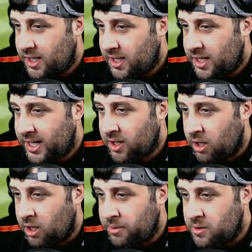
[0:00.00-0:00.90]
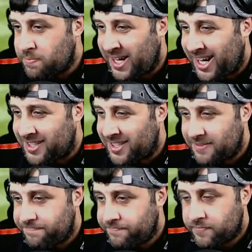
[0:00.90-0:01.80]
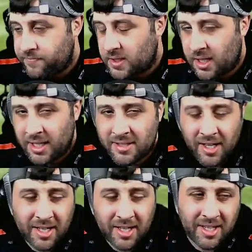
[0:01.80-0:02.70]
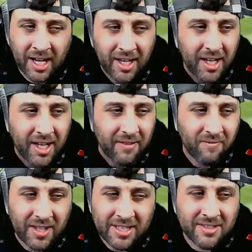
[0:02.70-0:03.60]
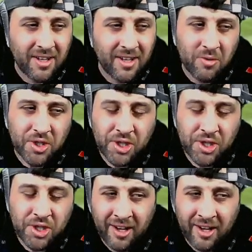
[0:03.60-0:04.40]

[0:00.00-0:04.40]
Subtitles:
He got abused bad. It's so shit.